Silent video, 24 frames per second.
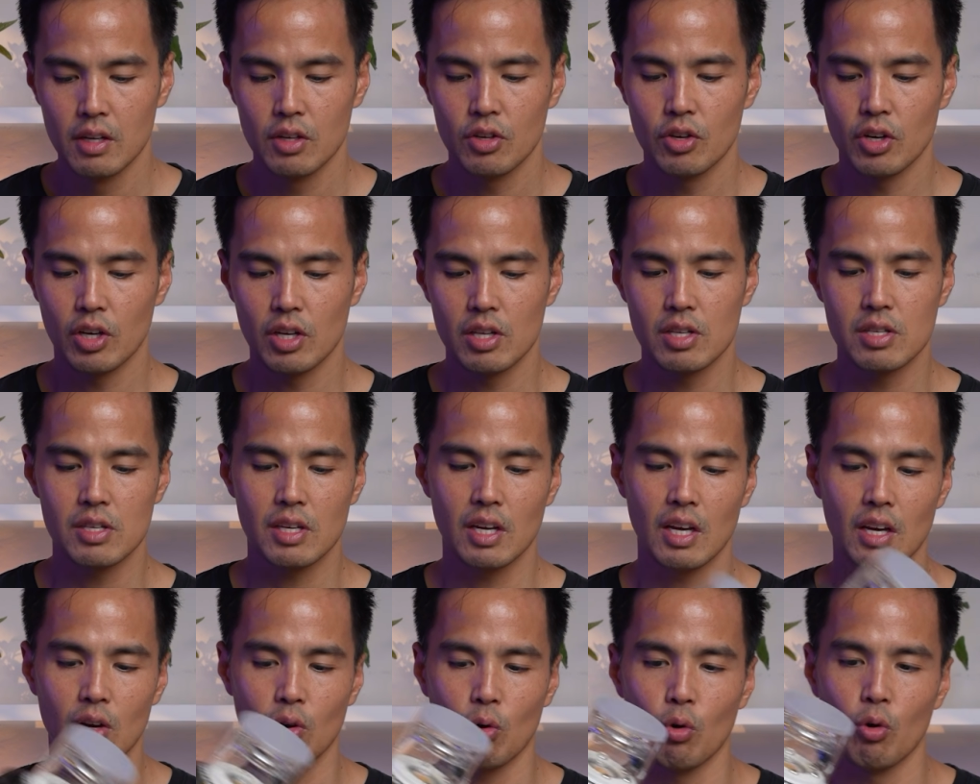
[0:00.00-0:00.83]
You can
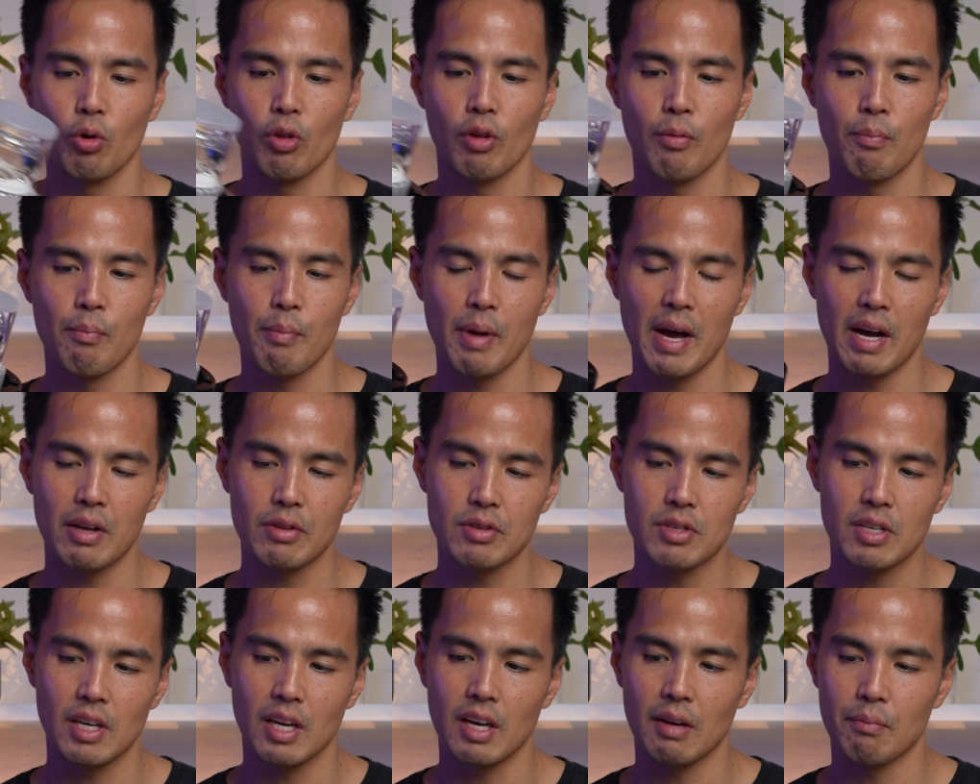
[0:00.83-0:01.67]
see all the
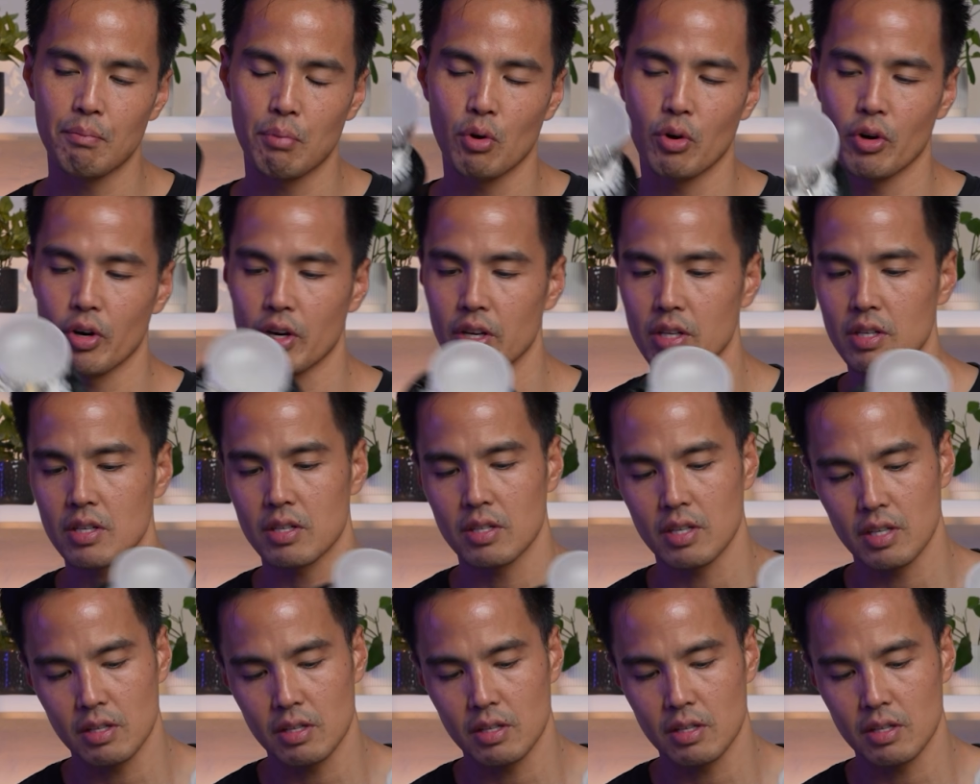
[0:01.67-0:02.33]
mounting points.